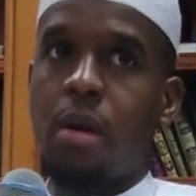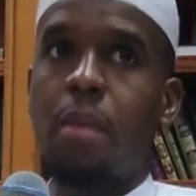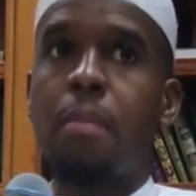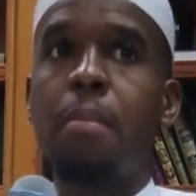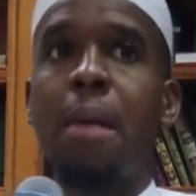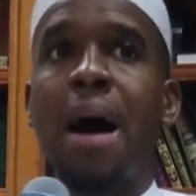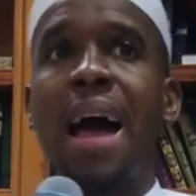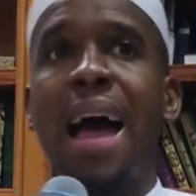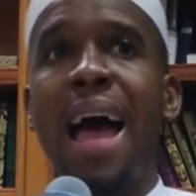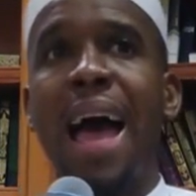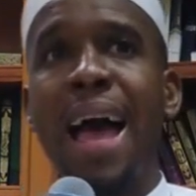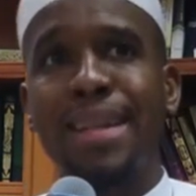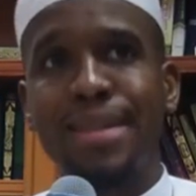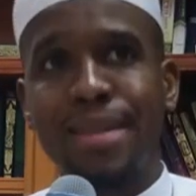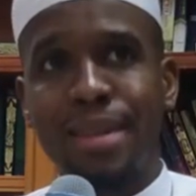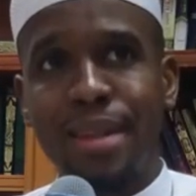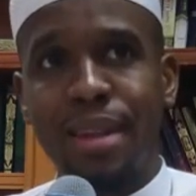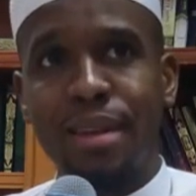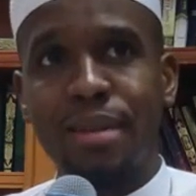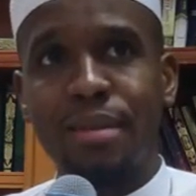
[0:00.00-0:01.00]
by
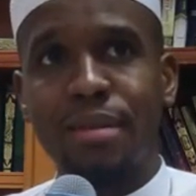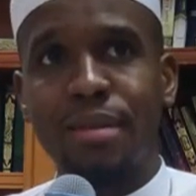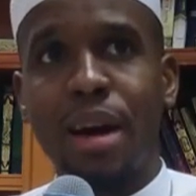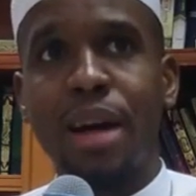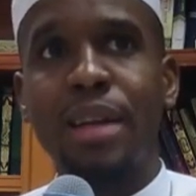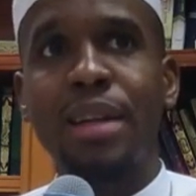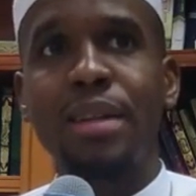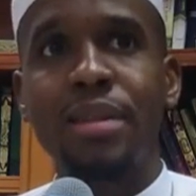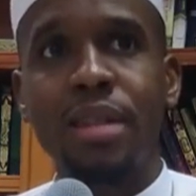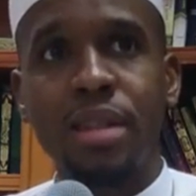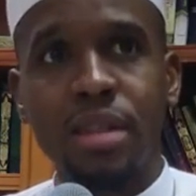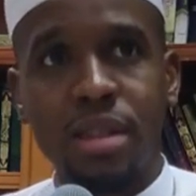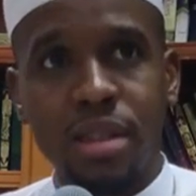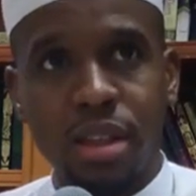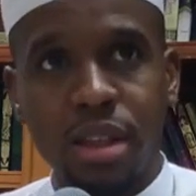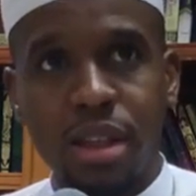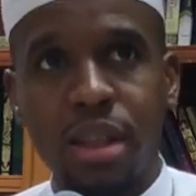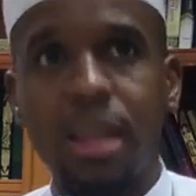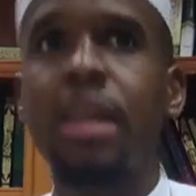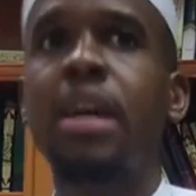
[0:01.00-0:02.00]
accident,
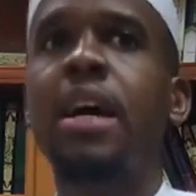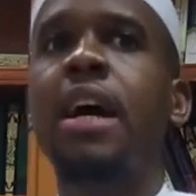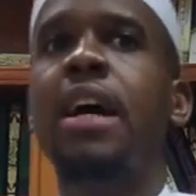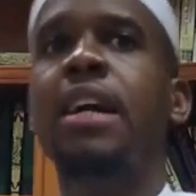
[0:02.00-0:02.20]
unintentionally,